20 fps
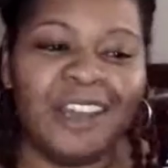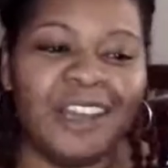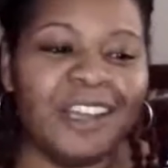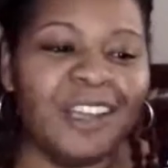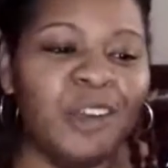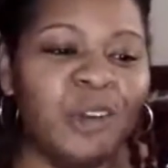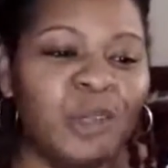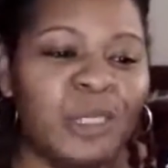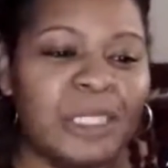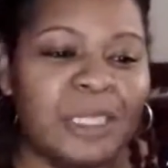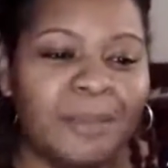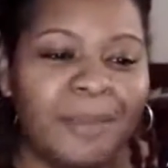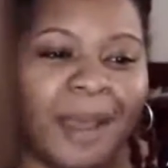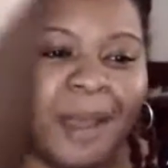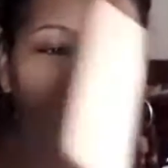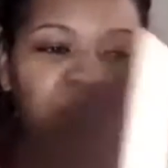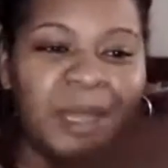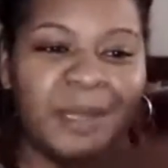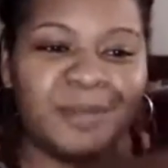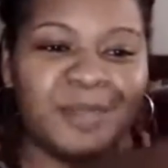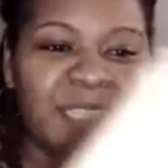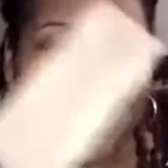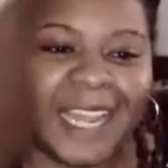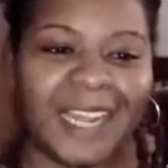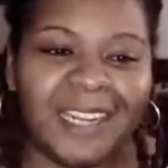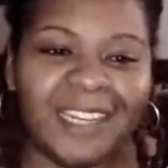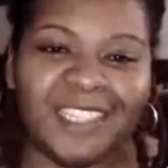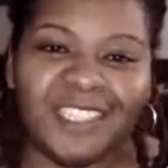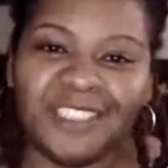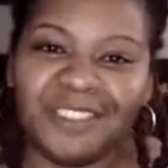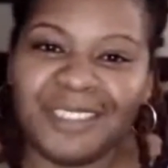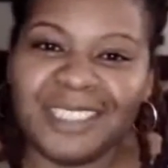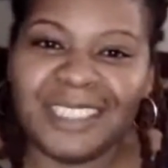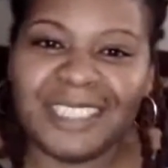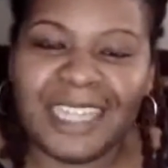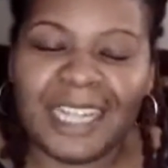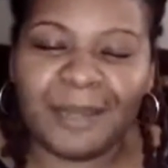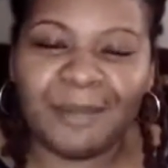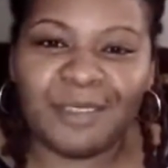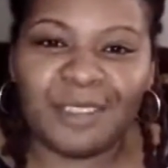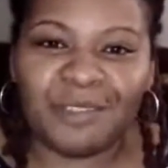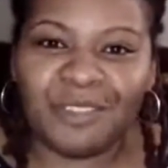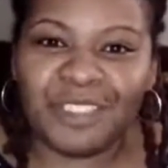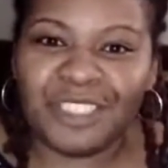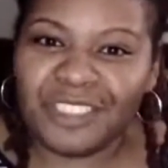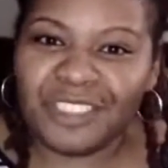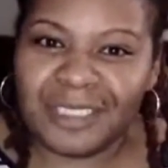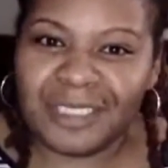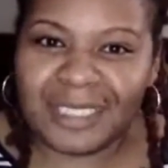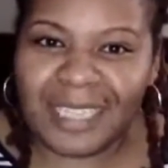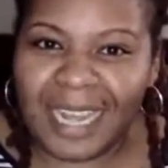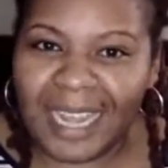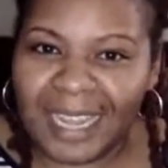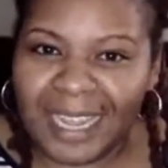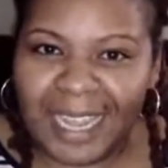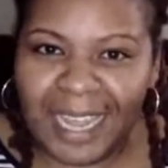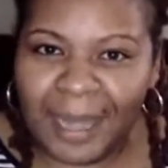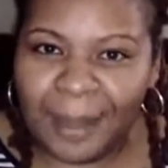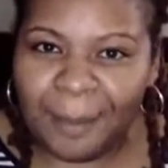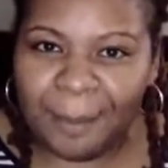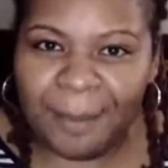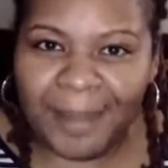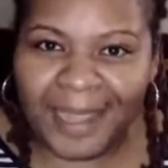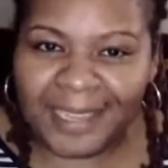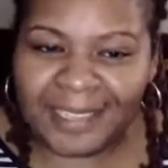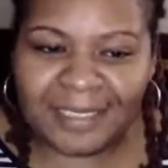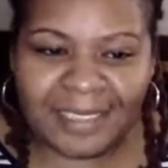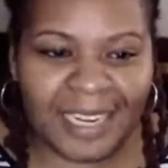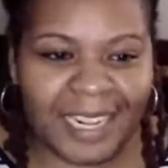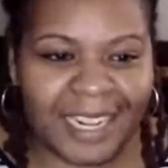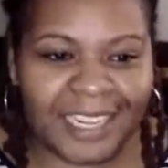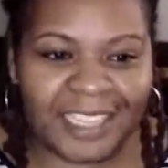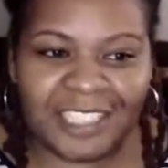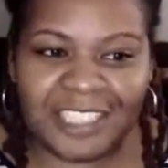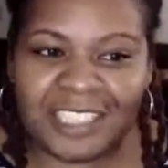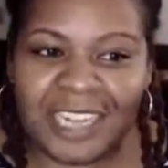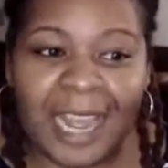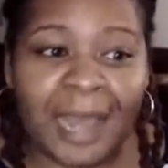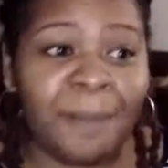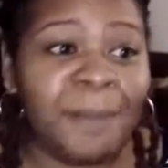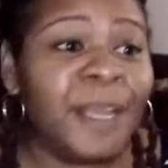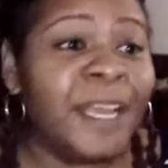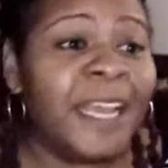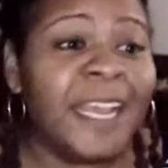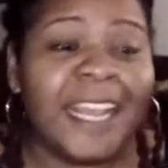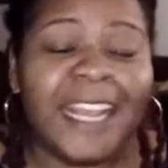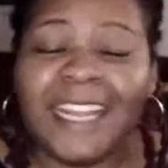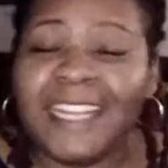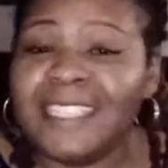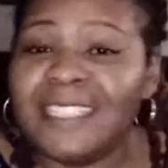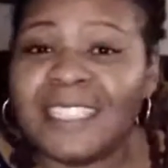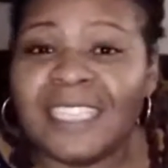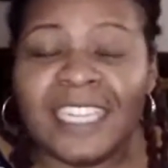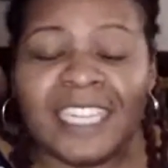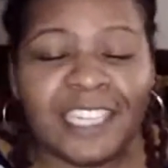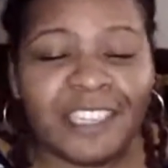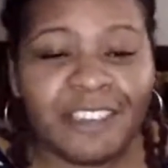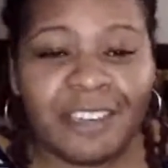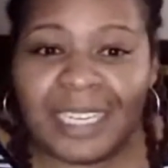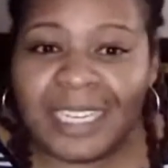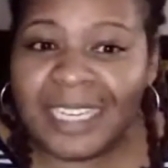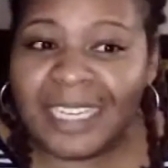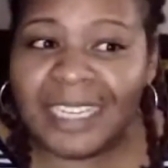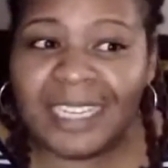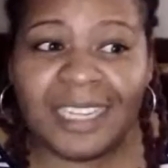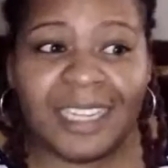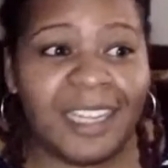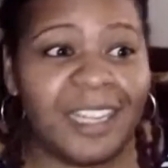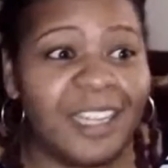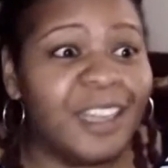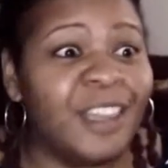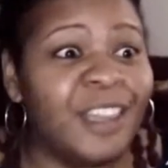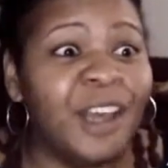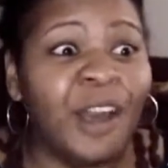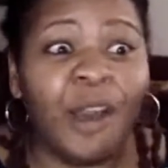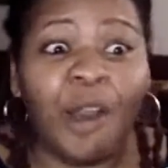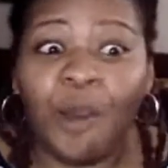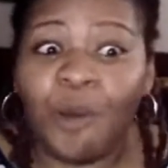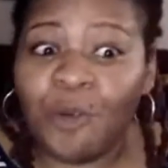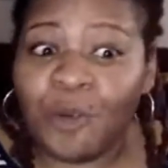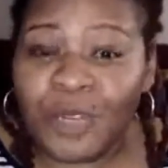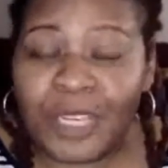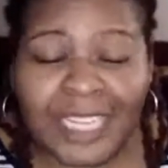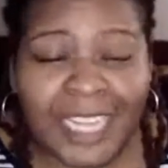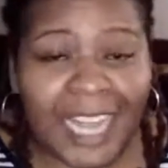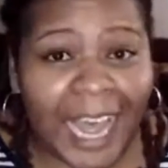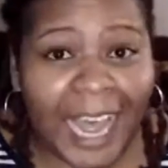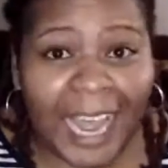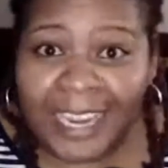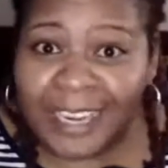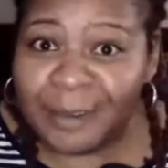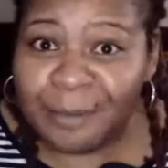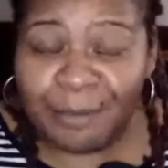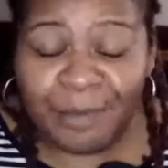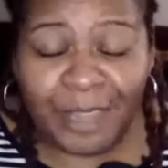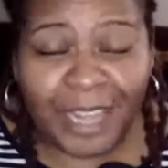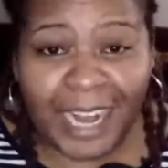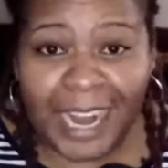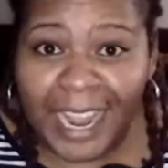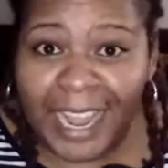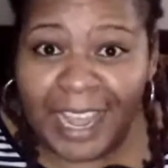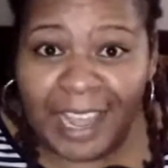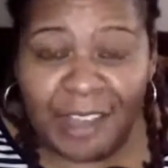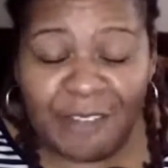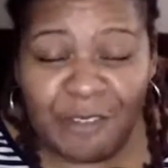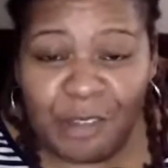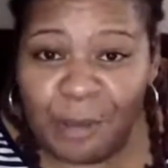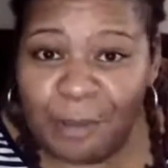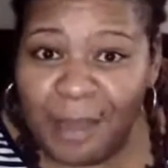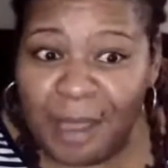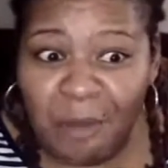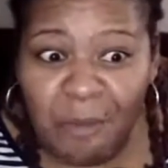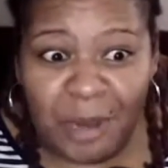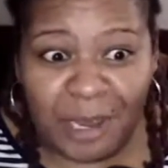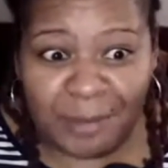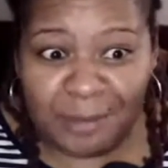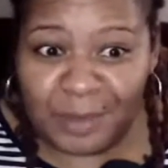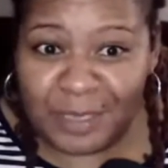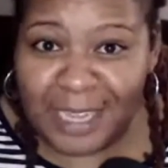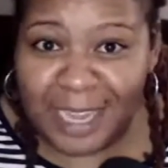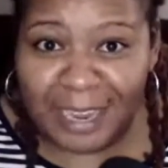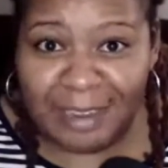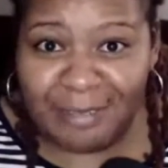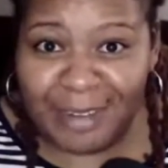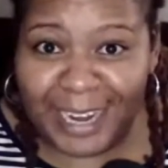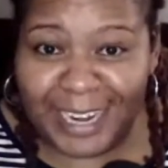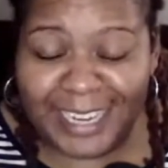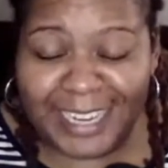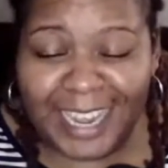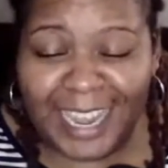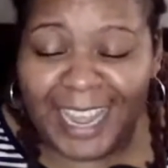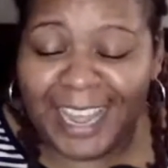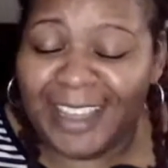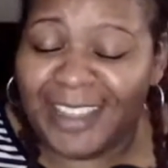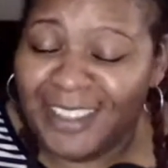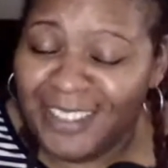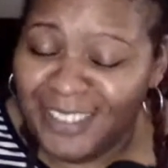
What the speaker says: go to my website, latricesampsonrichards.com/shop. It's literally the only item that I have on my website right now.